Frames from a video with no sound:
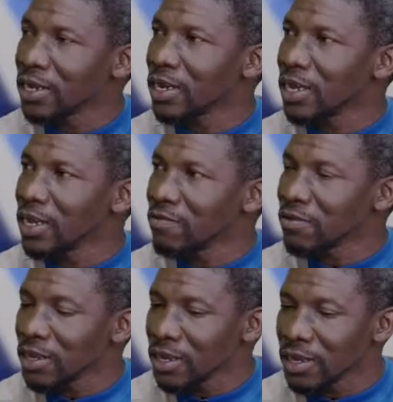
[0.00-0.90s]
and
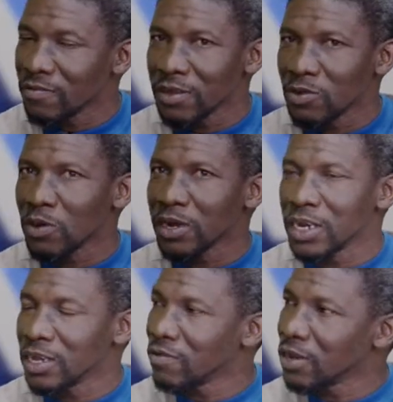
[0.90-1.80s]
every individual
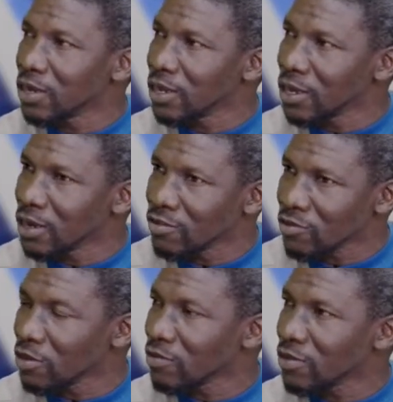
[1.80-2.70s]
living in this
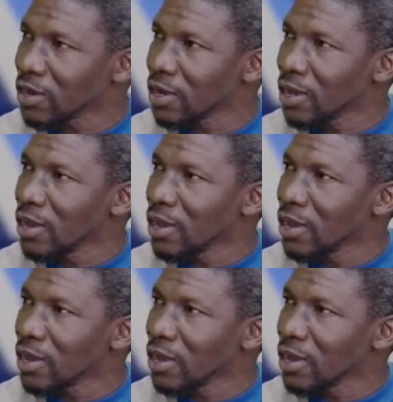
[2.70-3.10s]
country